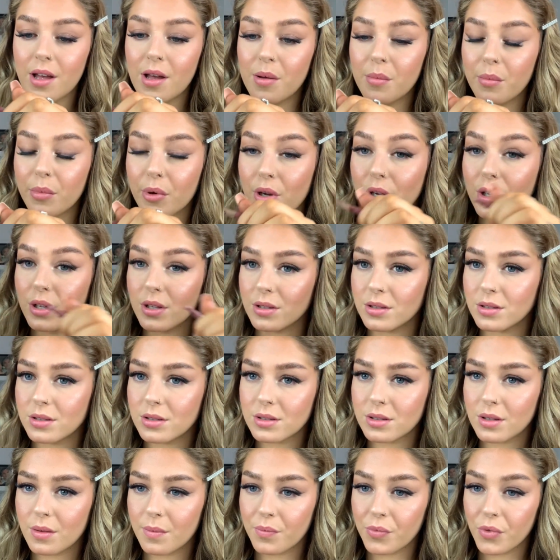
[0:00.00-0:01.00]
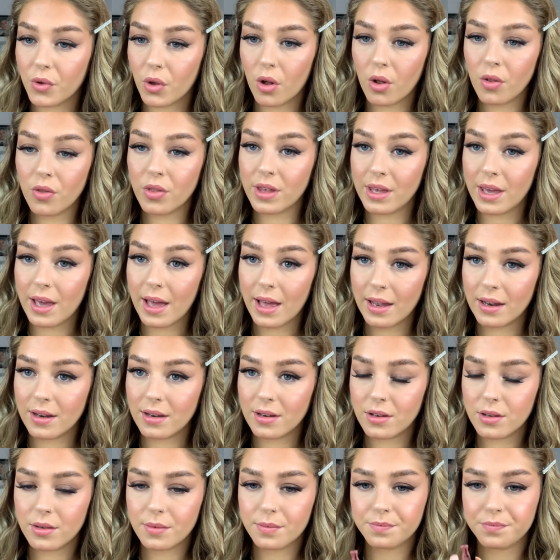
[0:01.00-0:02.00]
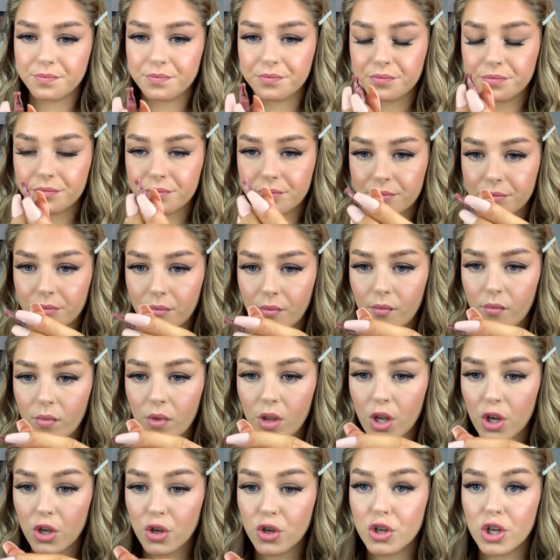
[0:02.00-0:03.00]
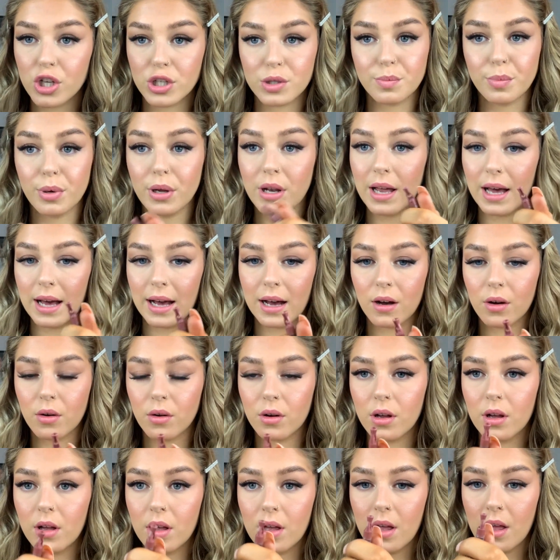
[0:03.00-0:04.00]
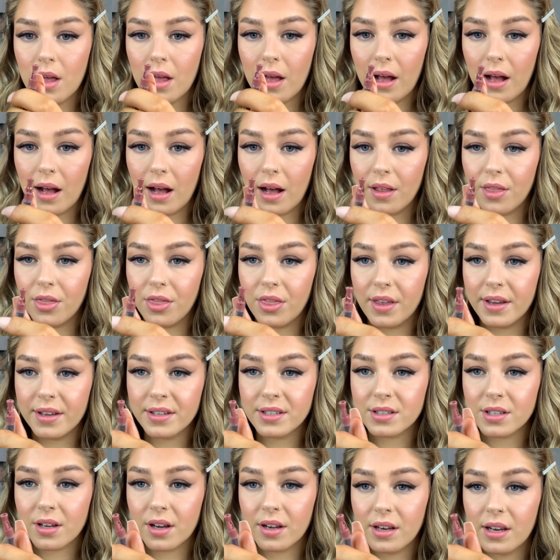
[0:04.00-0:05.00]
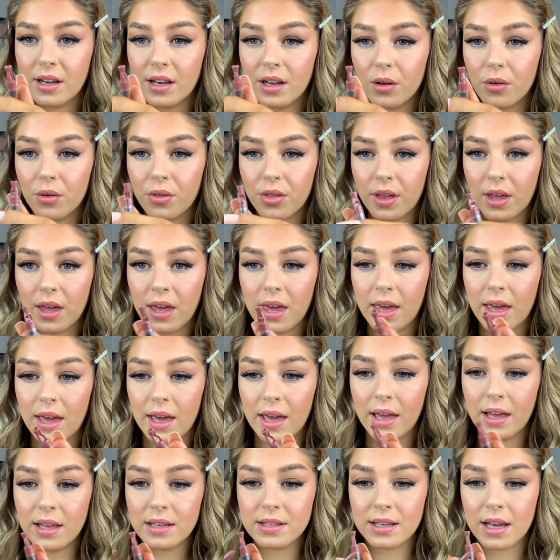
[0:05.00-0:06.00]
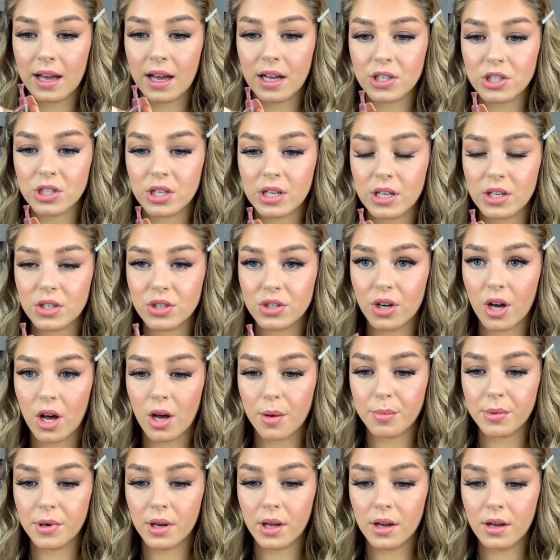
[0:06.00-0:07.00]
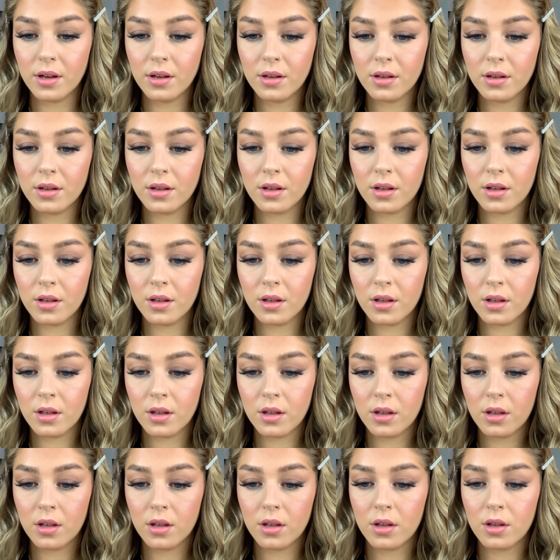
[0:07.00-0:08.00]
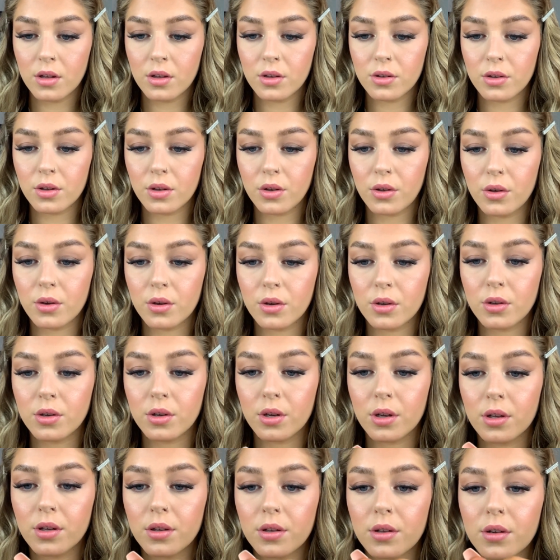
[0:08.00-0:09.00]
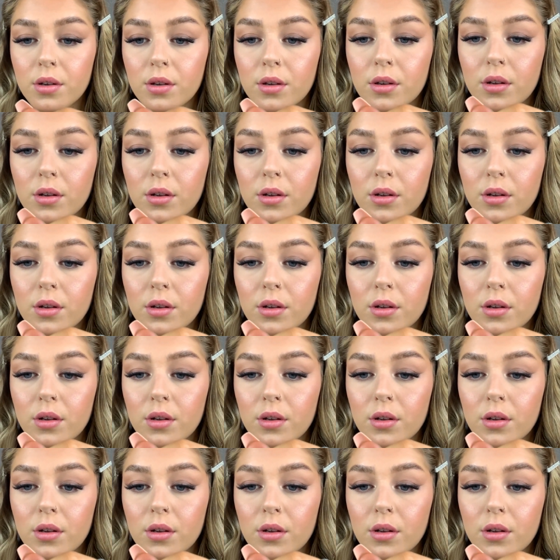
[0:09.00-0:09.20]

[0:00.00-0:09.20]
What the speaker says: because on the end you just pull it out, and this tiny little thing here is actually a sharpener, so you can just